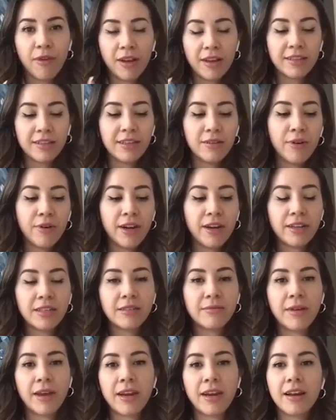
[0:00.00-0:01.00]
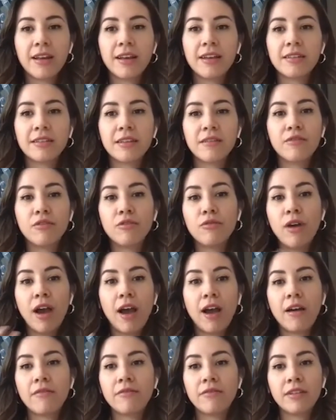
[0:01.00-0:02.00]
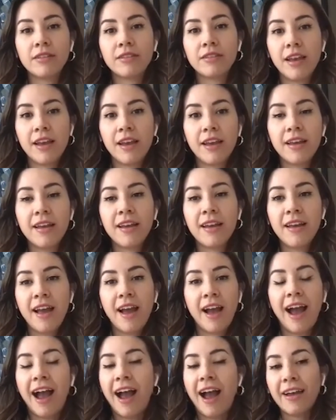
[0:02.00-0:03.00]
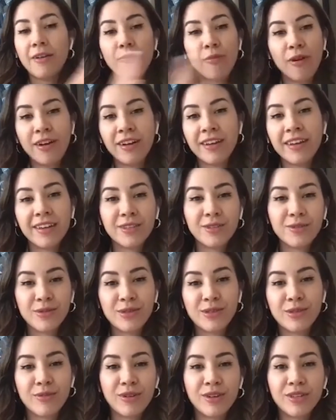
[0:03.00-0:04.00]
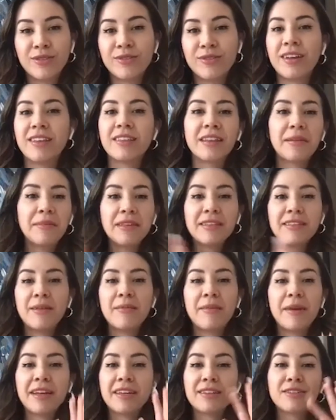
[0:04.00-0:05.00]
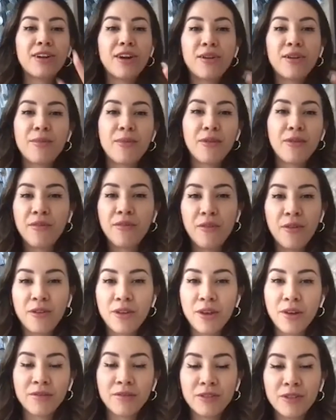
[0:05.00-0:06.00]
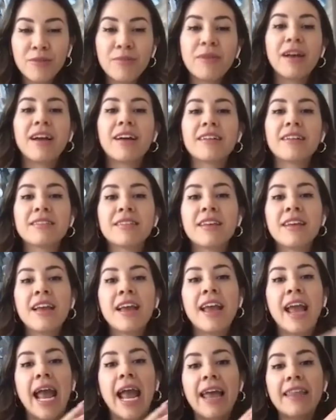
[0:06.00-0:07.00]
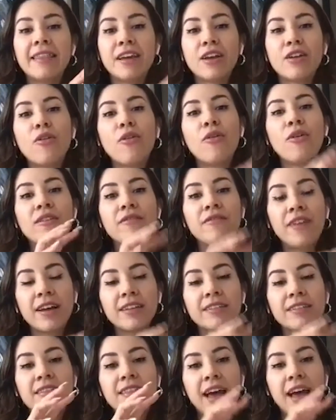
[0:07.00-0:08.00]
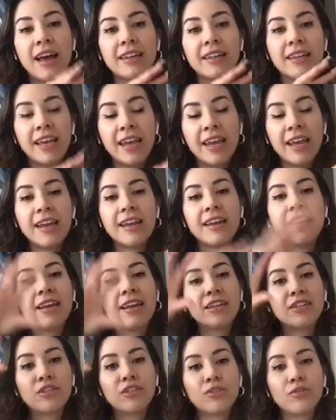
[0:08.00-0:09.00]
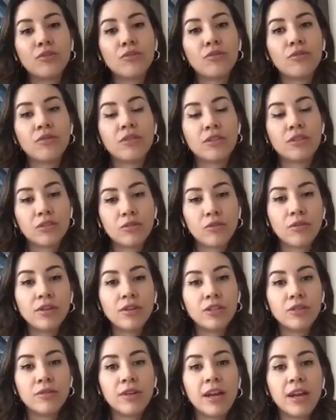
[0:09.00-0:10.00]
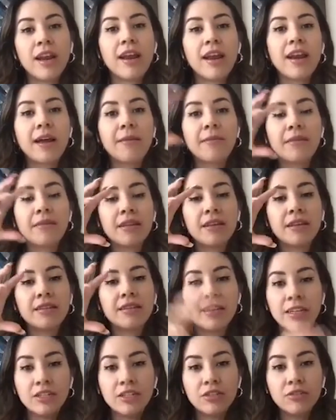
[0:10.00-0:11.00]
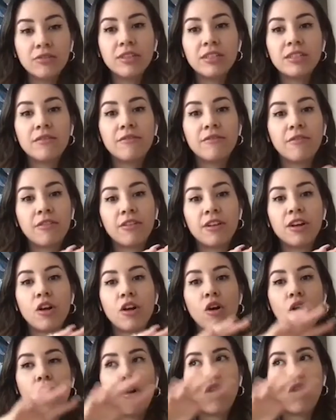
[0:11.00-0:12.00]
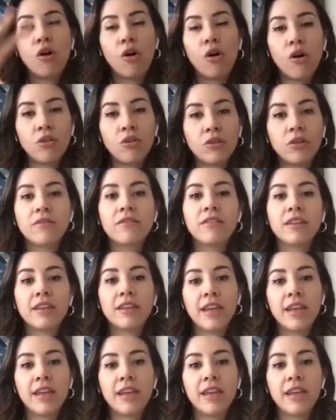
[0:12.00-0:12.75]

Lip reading: easy way to explain it, is if you have, let's say, I want to get to a storage unit, let me sell my entire portfolio of duplex and then go invest that gain into the storage unit. And I'm essentially deferring all of the